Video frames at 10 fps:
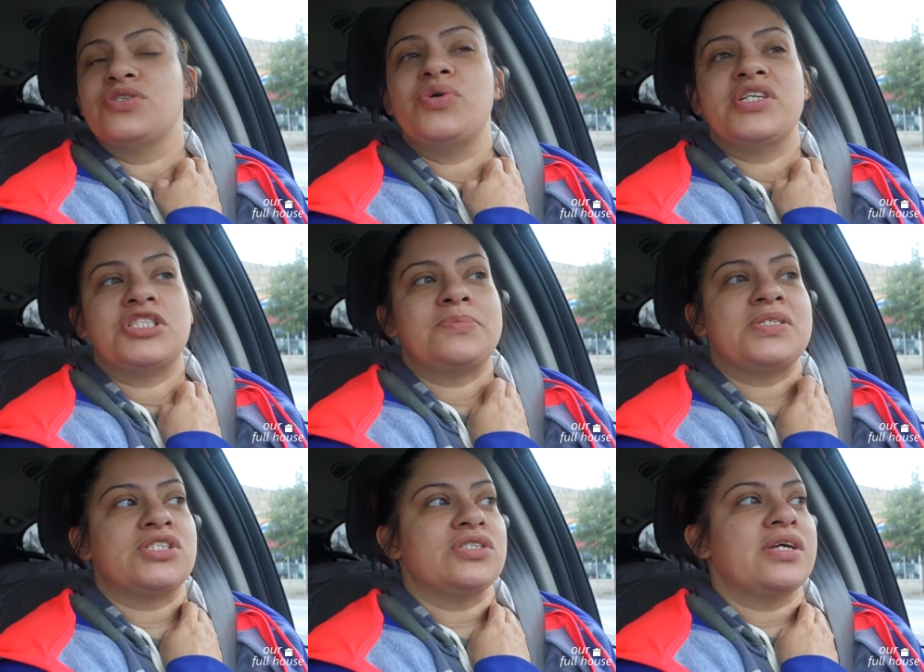you ate
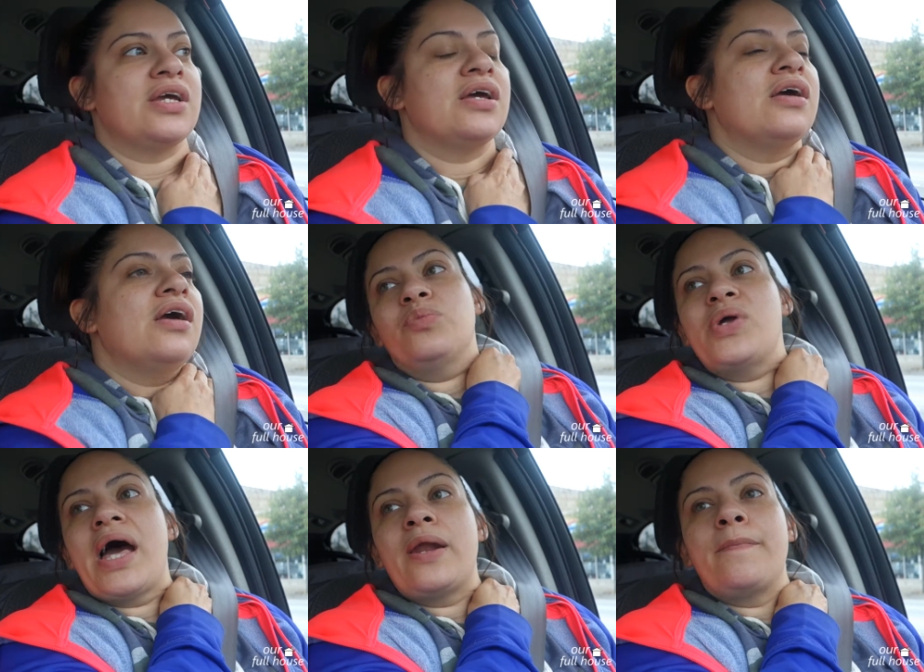chips yesterday.
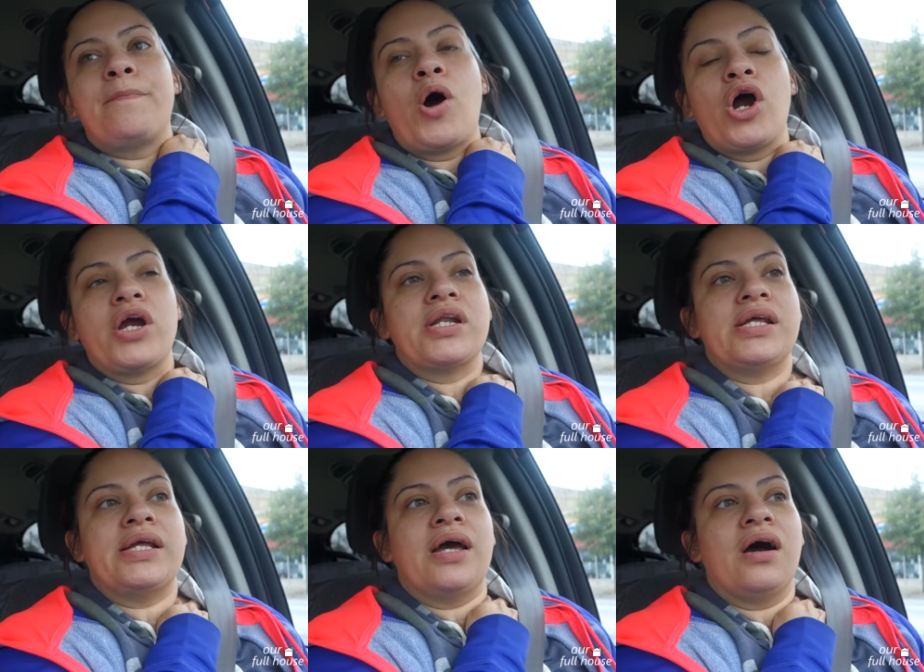We had a
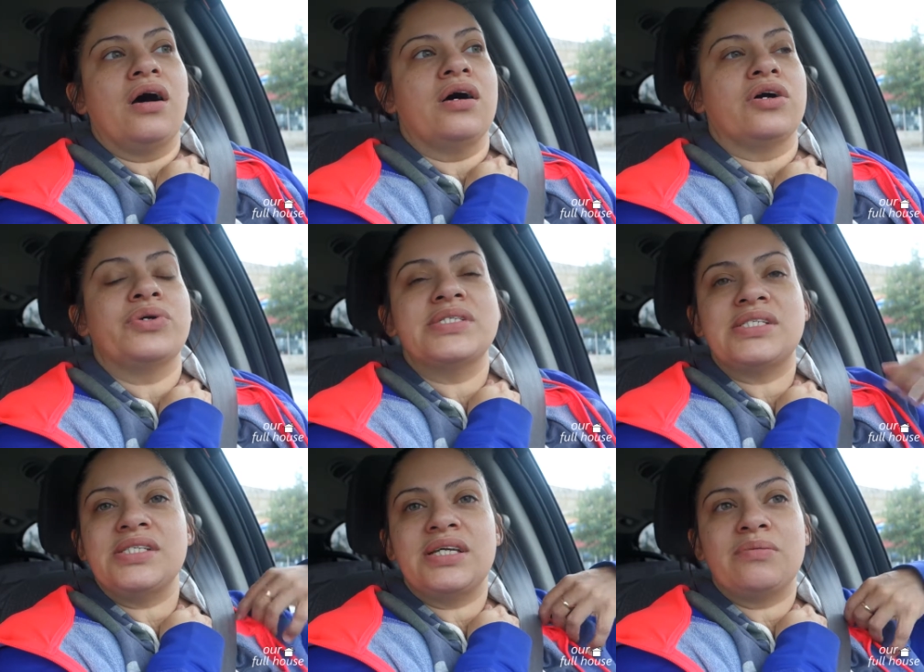party, a
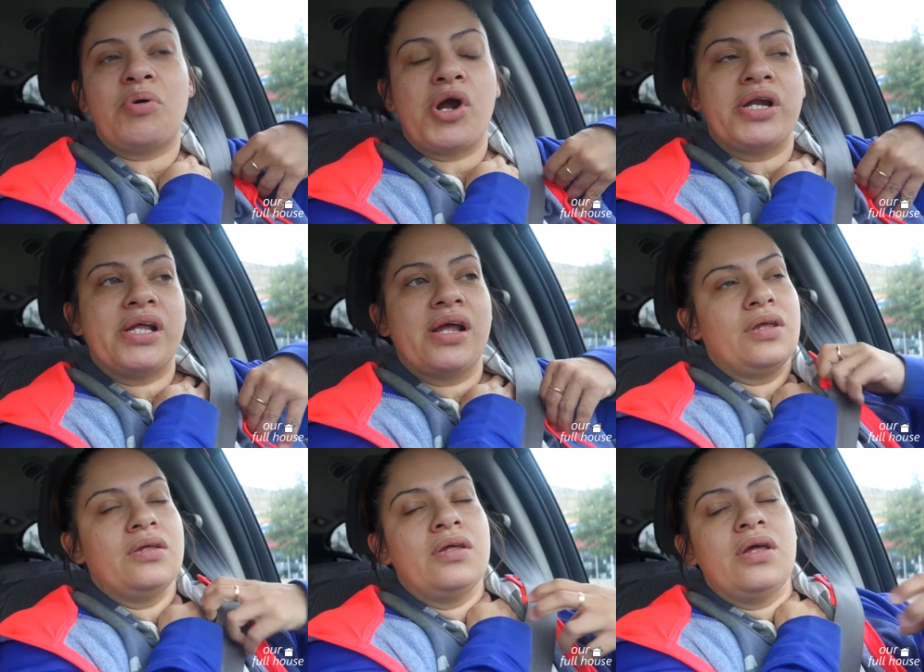christening party,
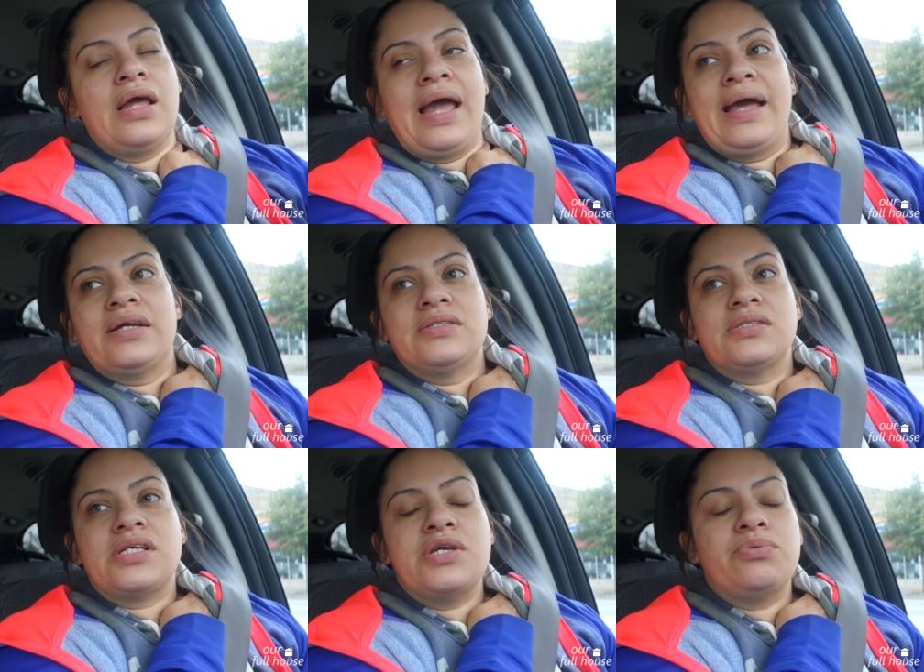
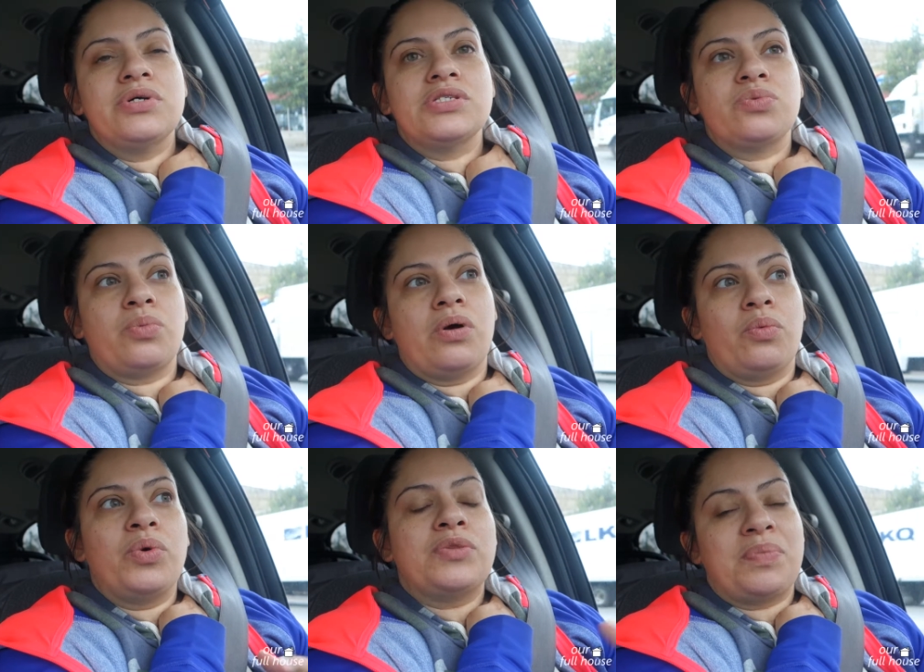and he was
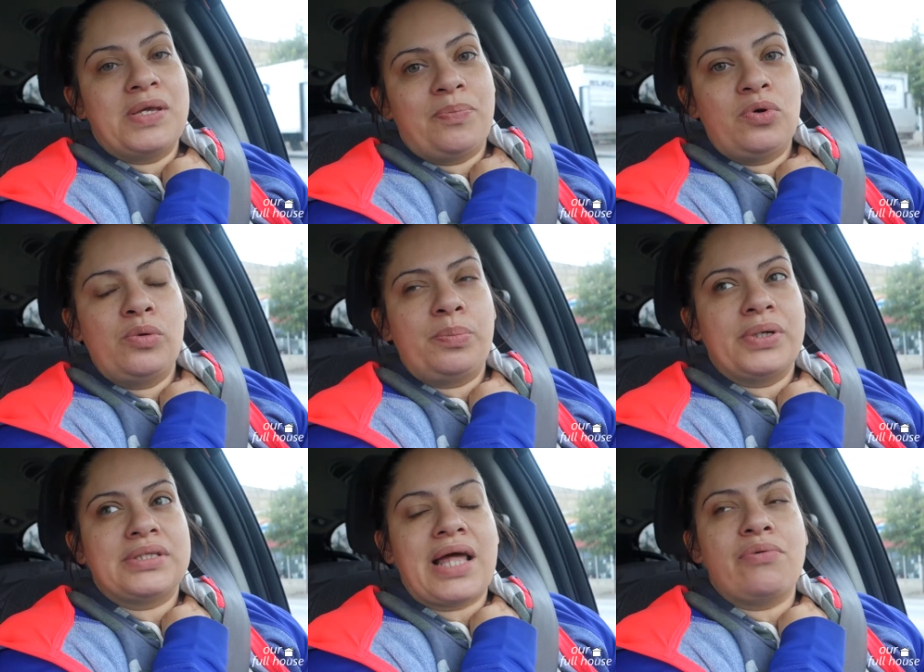with people,
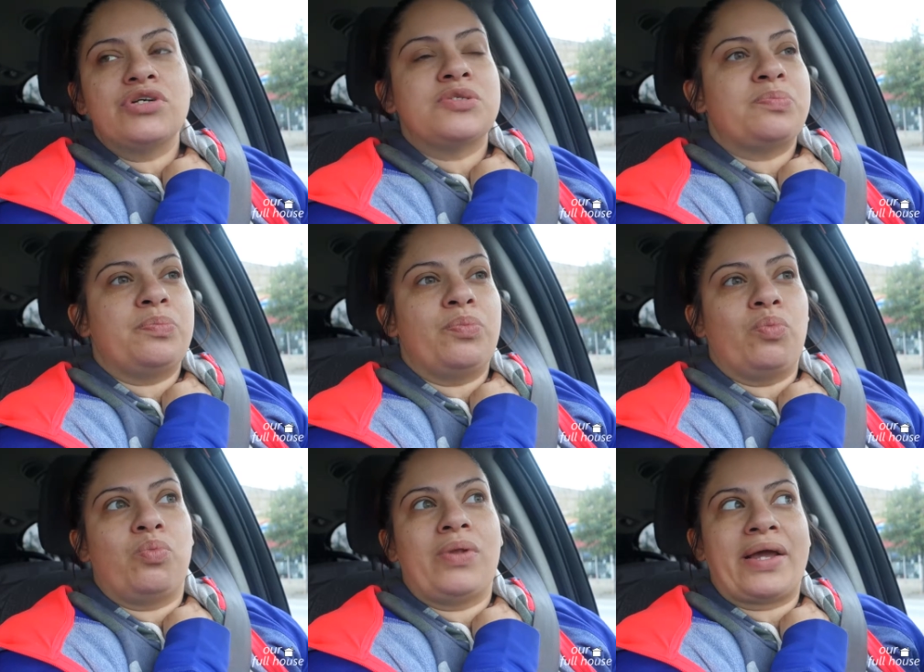but that was
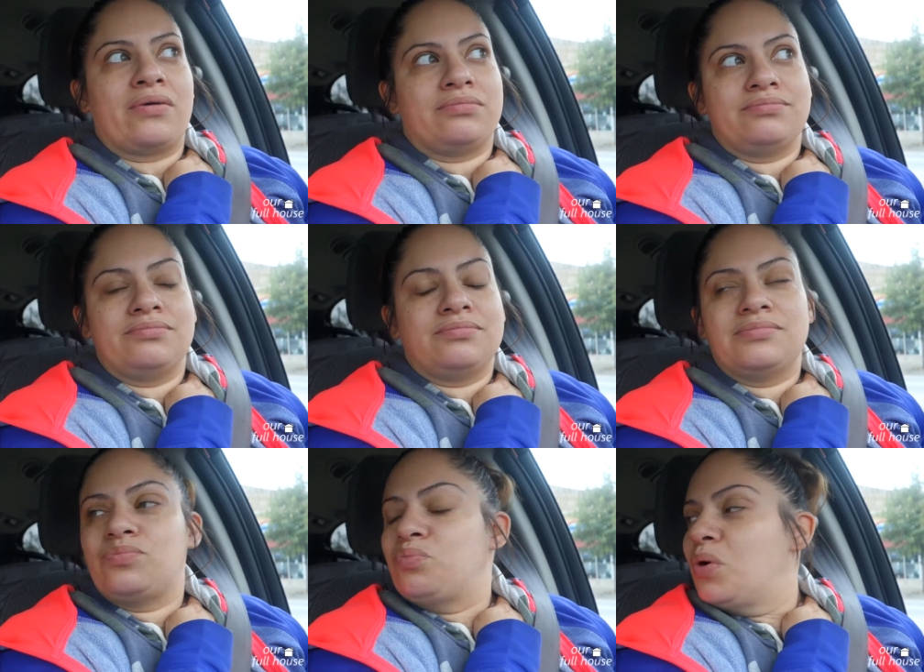like
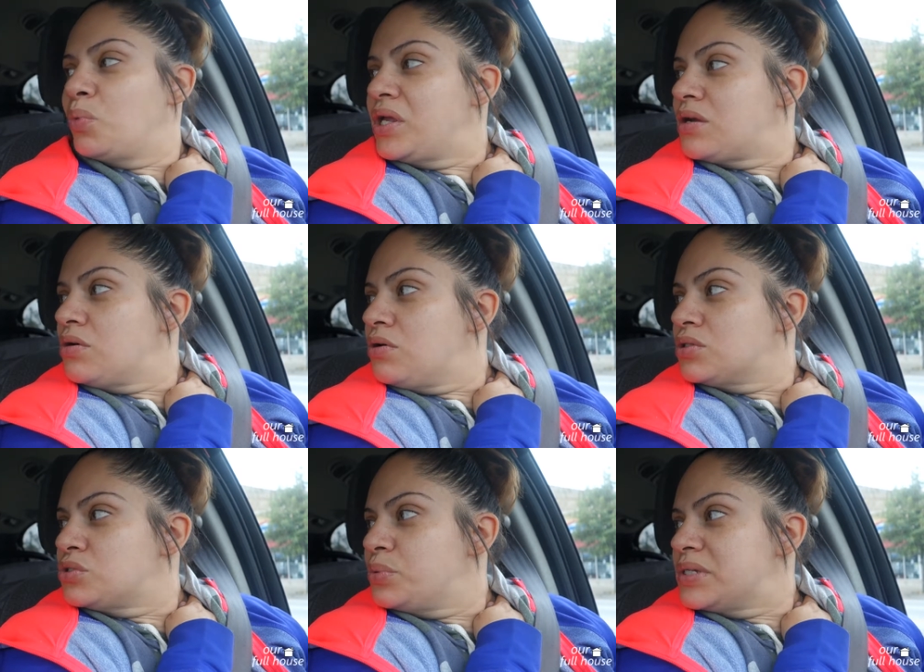a week
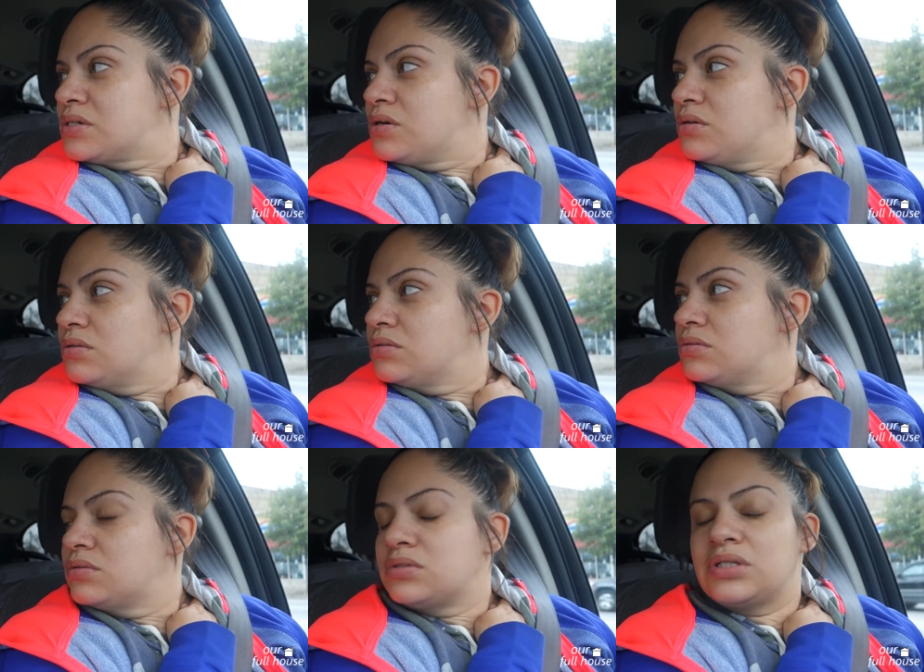ago, 2 weeks ago.
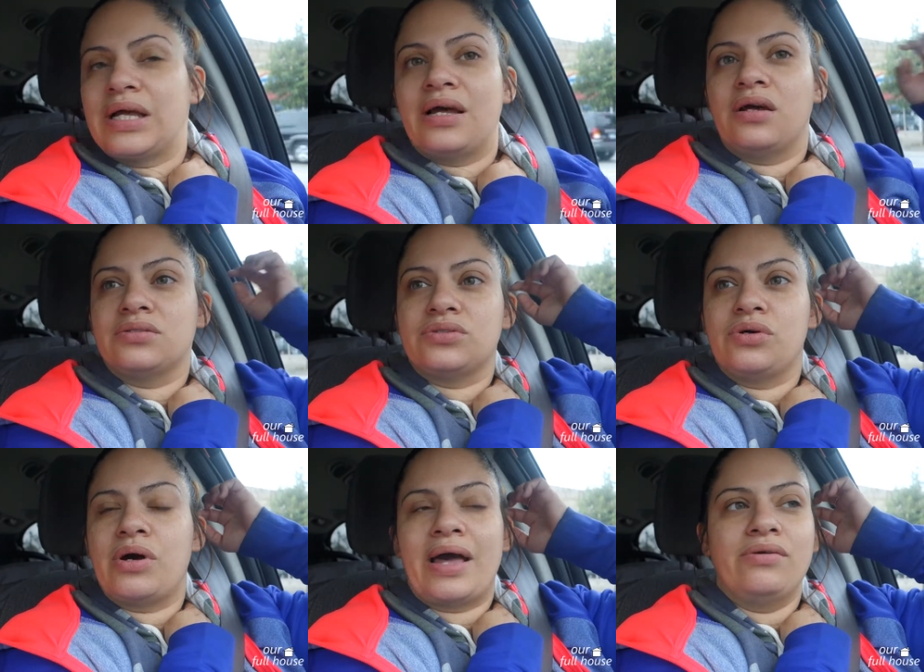Yeah,
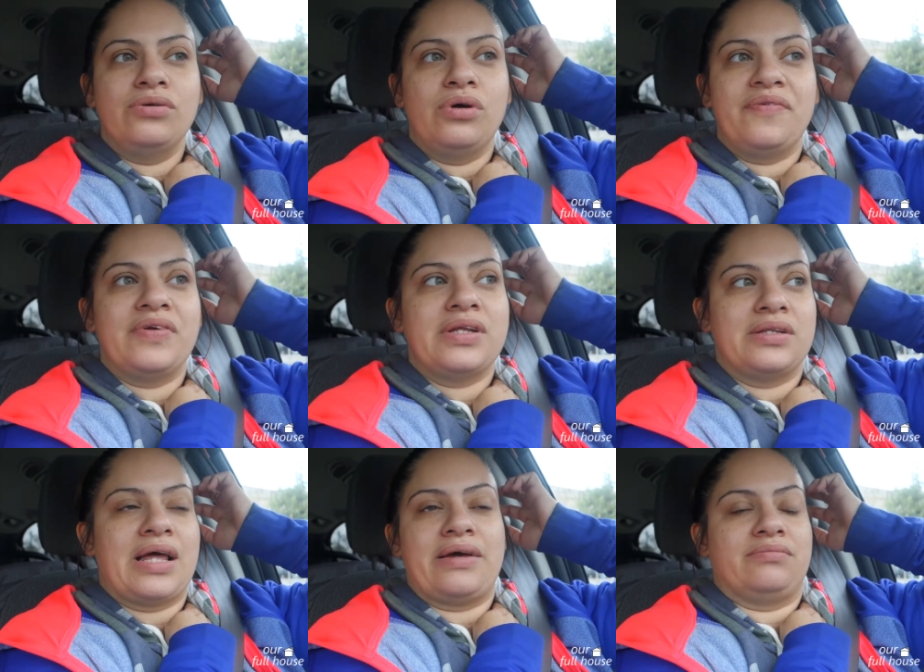so I don't know if
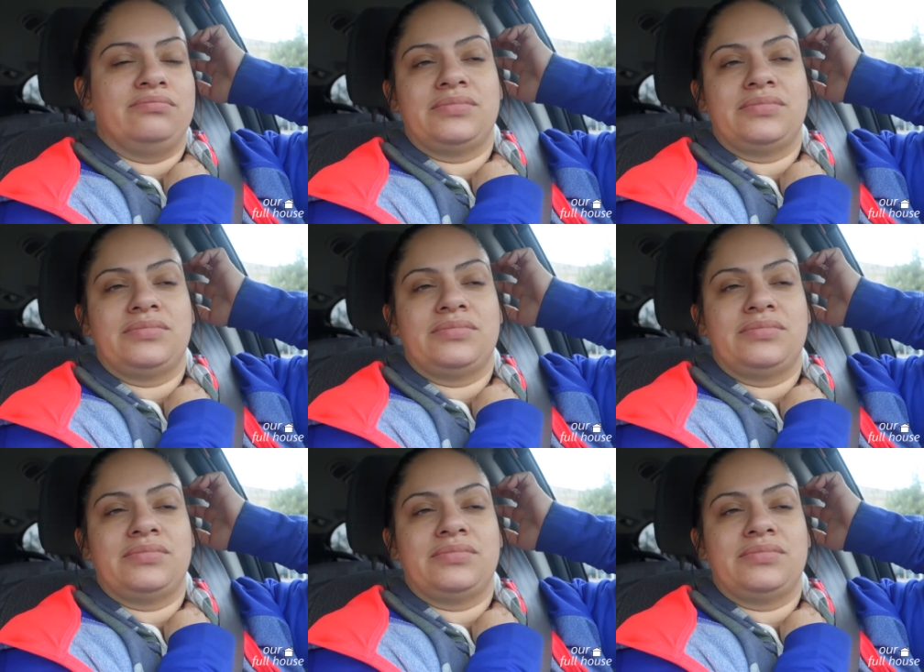that